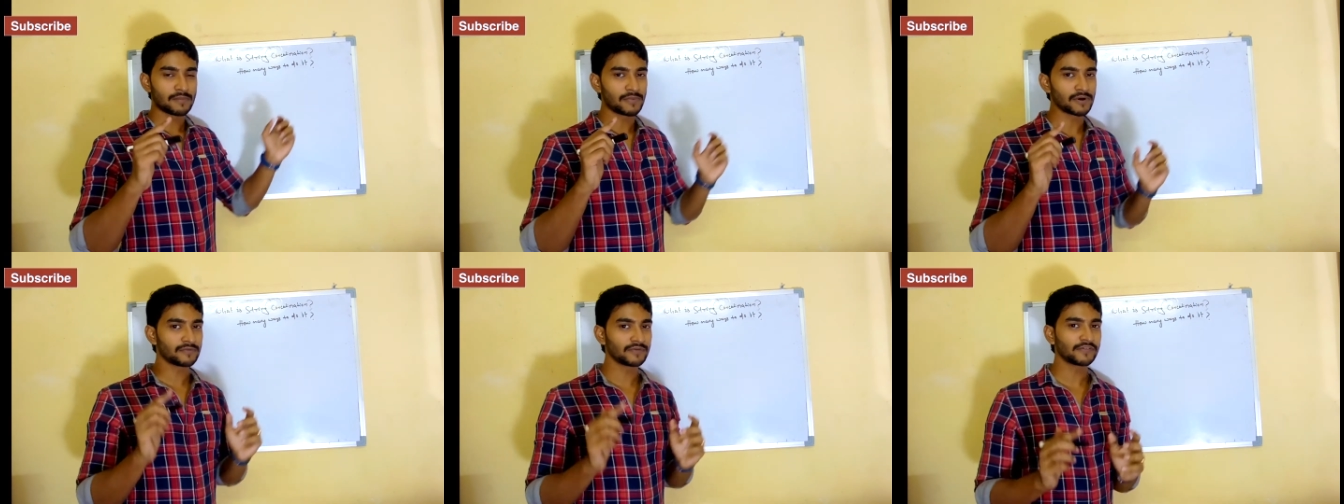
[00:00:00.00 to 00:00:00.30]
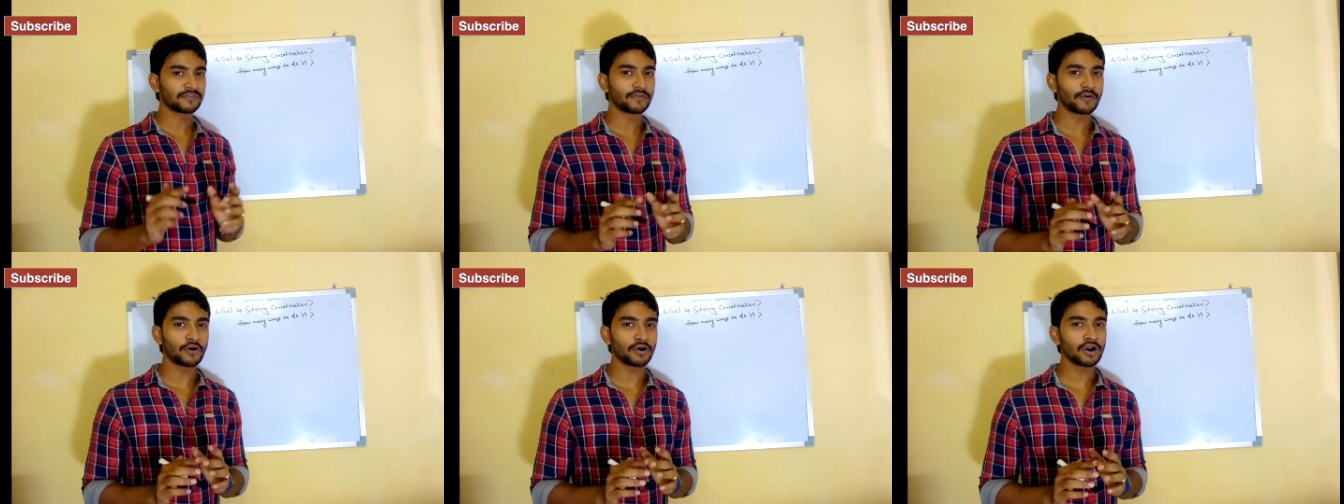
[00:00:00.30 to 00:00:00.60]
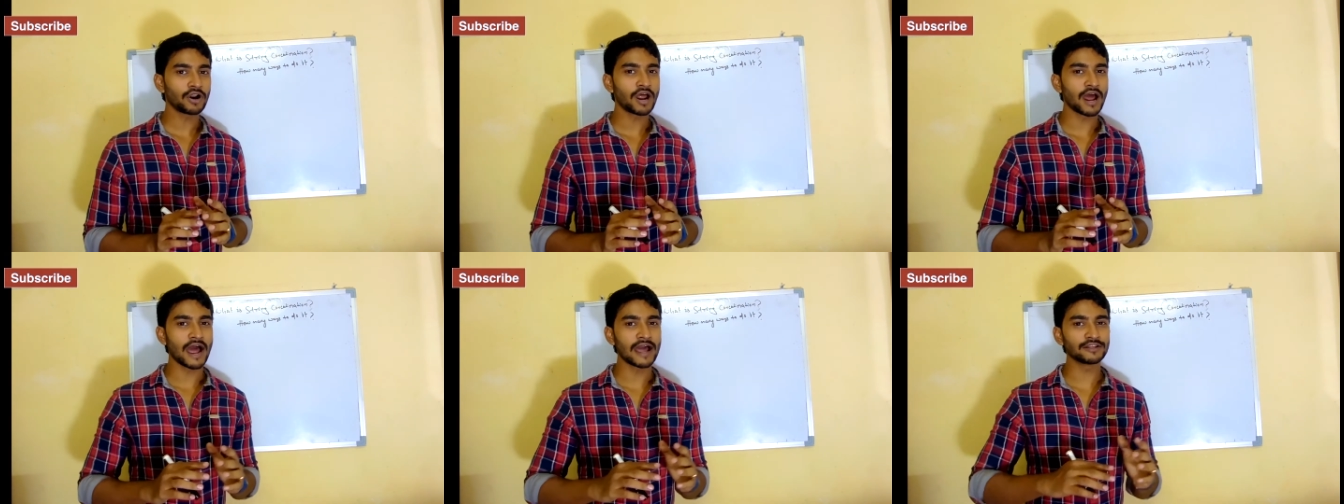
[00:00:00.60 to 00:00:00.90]
But
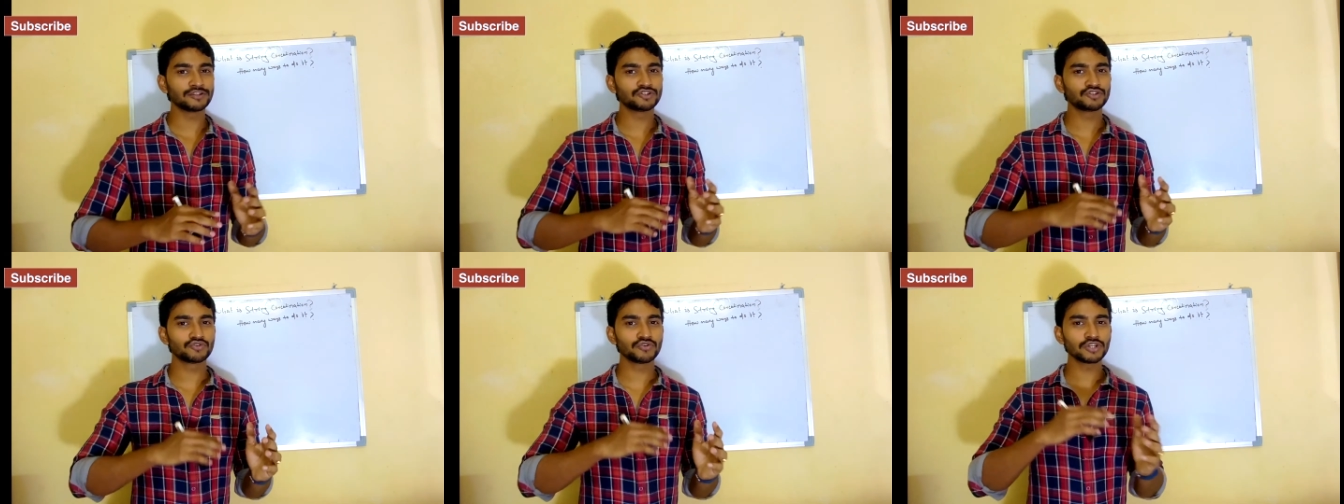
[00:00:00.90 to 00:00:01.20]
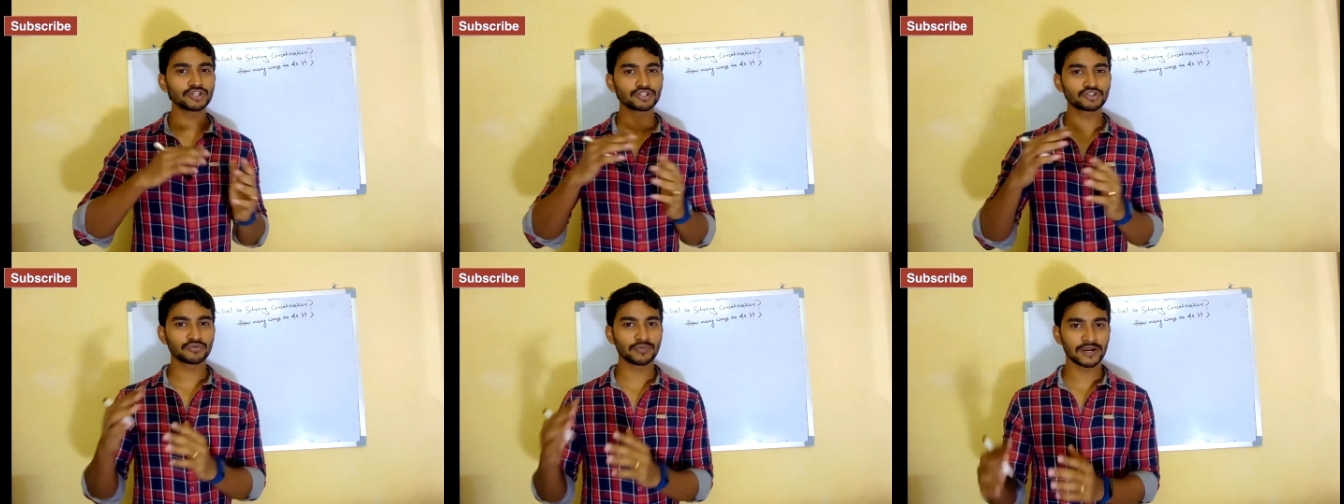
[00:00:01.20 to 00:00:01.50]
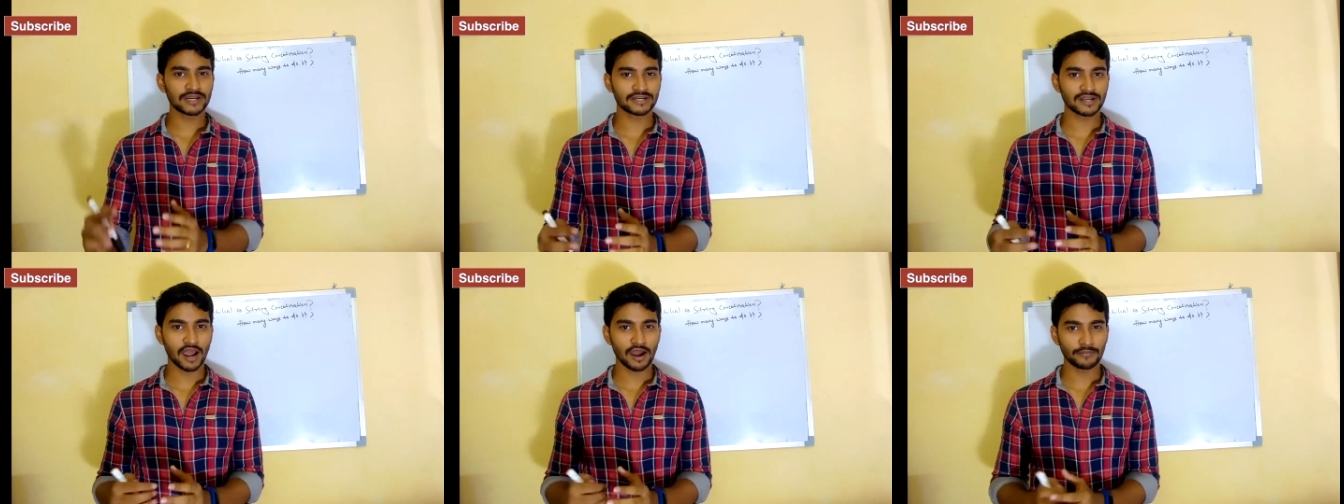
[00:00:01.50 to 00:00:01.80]
before I switch to
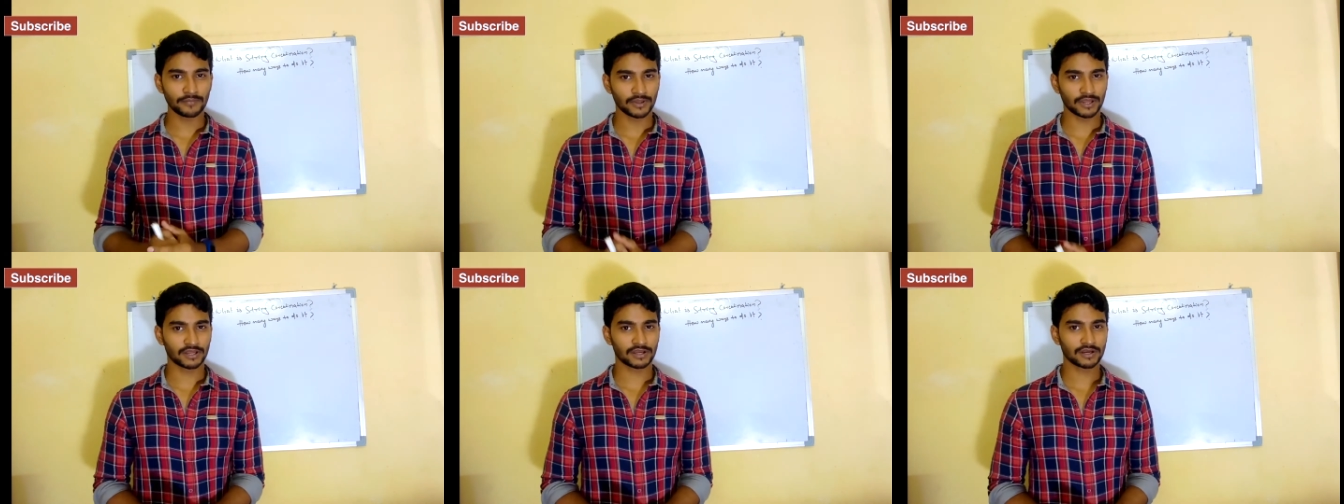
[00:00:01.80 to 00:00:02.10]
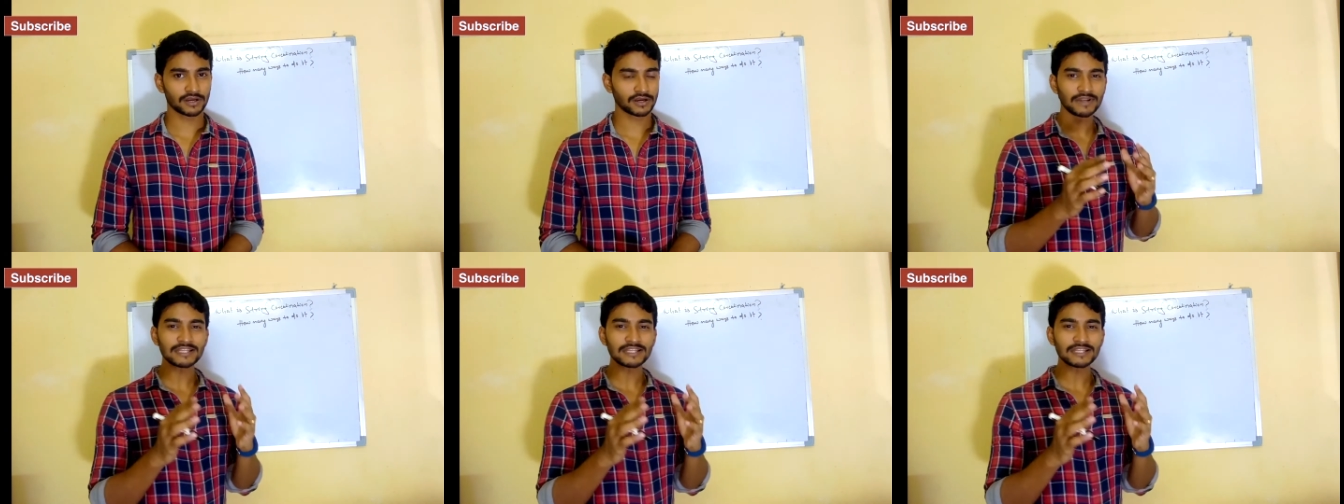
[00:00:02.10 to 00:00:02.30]
my topic,